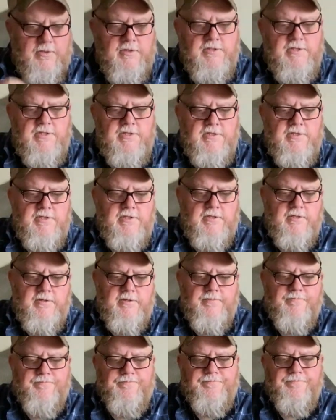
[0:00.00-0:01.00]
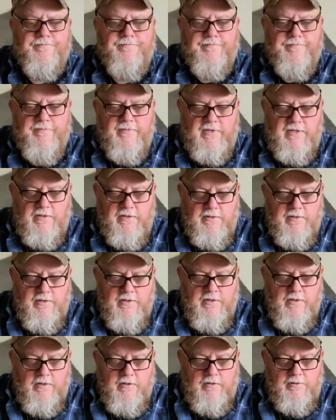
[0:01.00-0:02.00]
this is a
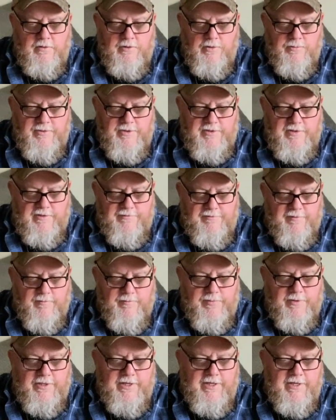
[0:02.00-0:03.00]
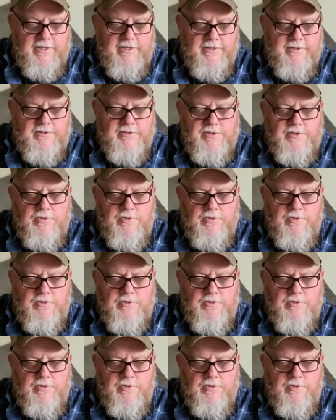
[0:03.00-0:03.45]
little bit different blade.